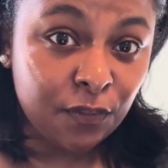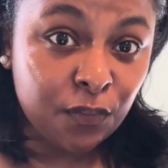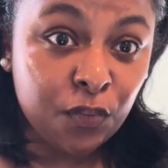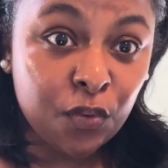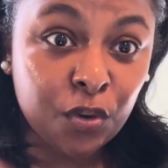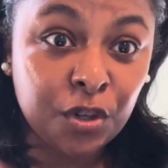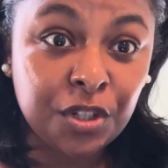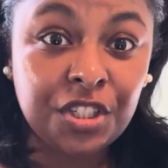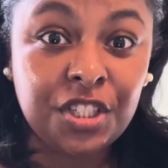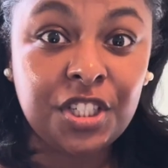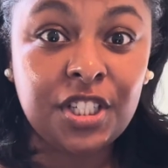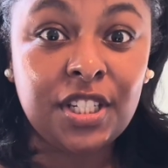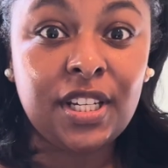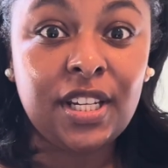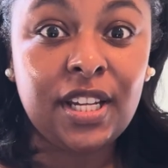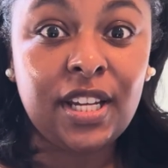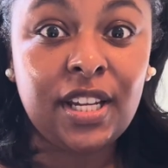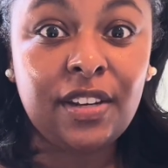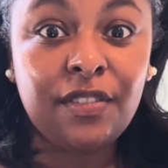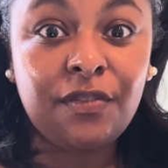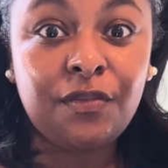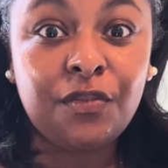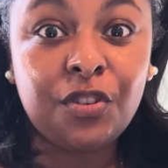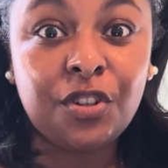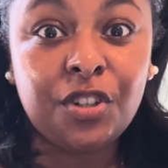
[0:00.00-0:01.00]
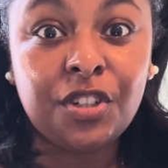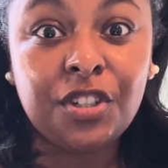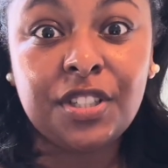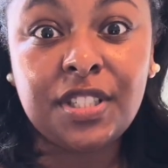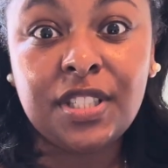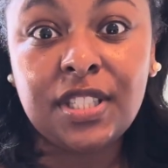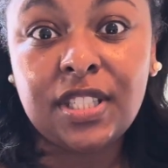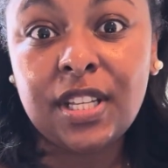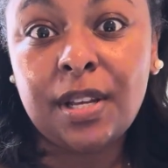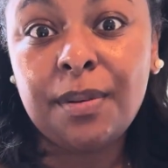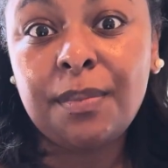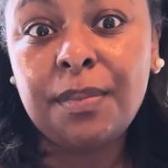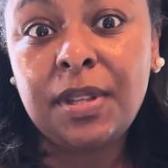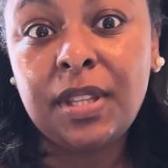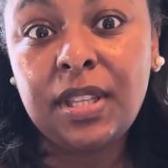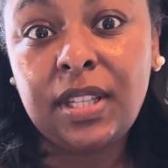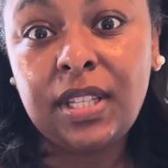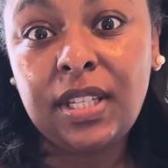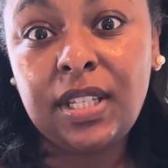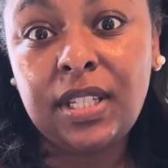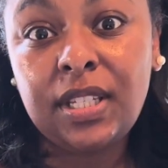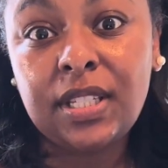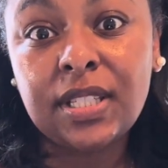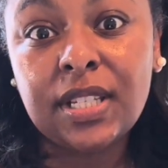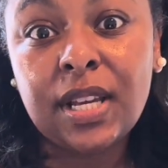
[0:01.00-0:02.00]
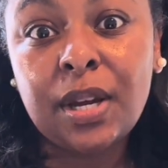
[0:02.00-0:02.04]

fortunate for some of these.